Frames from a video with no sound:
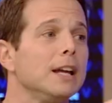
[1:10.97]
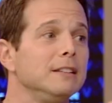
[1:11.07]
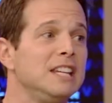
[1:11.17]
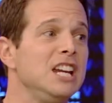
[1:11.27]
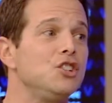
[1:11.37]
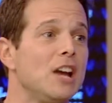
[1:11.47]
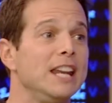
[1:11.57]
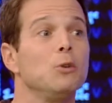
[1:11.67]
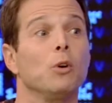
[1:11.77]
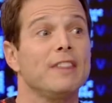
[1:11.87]
and teach
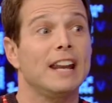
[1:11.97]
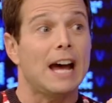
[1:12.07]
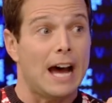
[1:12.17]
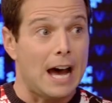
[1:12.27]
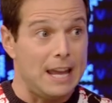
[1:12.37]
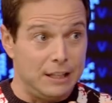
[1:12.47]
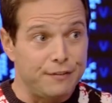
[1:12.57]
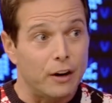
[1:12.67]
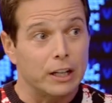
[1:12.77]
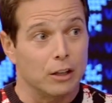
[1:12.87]
anyone that uh, is
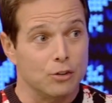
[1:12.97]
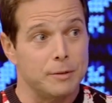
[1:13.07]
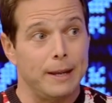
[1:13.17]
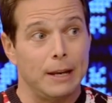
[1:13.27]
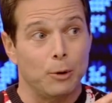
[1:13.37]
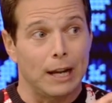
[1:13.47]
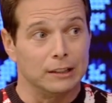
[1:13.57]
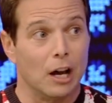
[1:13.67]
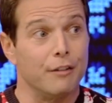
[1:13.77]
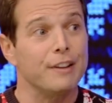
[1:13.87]
very close to me, anyone I
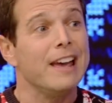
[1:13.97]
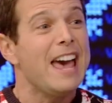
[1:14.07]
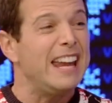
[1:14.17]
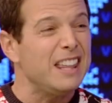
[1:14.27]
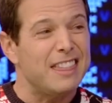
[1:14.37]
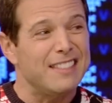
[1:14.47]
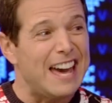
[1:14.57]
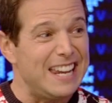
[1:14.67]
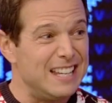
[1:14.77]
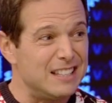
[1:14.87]
love, anything
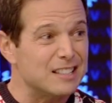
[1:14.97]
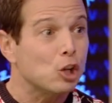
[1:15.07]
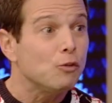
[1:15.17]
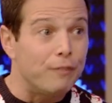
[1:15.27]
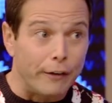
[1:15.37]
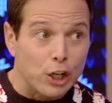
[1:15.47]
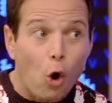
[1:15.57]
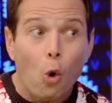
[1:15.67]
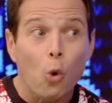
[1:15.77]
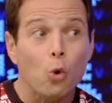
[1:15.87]
that is very
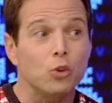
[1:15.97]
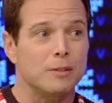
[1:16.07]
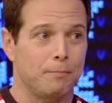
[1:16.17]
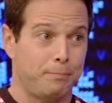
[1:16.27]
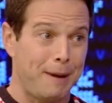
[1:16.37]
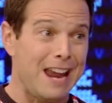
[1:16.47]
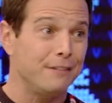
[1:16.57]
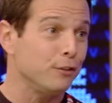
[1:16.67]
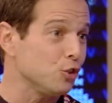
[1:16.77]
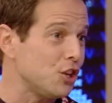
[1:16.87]
cold,
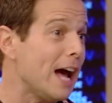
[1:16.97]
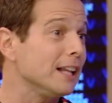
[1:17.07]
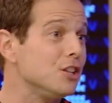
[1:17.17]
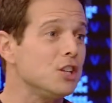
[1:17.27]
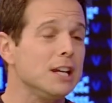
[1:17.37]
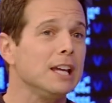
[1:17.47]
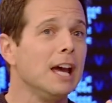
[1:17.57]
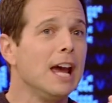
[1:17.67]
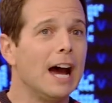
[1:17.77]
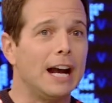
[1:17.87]
painful, challenging.
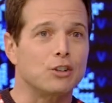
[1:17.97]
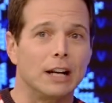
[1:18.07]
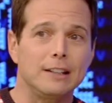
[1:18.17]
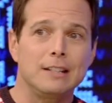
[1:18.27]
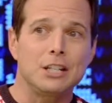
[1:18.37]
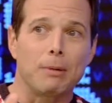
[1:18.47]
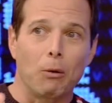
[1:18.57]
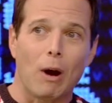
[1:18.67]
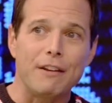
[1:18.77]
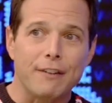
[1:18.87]
I tried to teach my
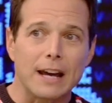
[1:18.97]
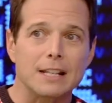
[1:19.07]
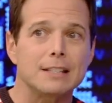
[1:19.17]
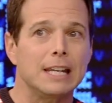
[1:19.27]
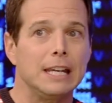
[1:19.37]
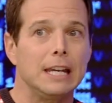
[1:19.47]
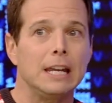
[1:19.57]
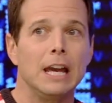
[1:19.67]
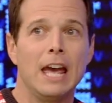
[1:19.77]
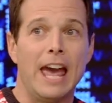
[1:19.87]
wife how to
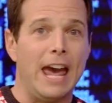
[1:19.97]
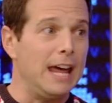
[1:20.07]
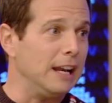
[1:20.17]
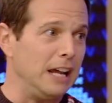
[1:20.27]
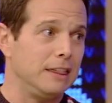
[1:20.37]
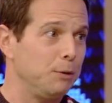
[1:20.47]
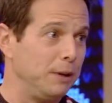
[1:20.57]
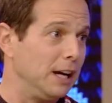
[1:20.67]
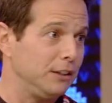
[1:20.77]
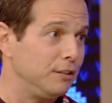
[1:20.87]
ski, and I think we
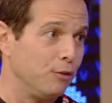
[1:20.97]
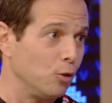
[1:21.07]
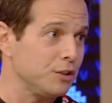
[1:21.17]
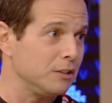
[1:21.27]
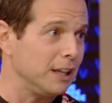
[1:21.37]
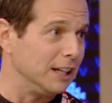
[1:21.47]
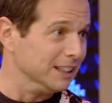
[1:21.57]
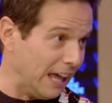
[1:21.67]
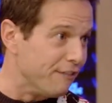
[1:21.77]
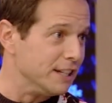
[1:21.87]
got divorced like
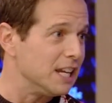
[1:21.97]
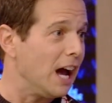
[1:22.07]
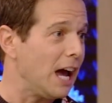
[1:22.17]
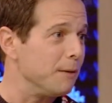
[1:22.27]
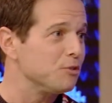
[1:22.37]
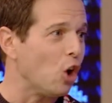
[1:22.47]
11 times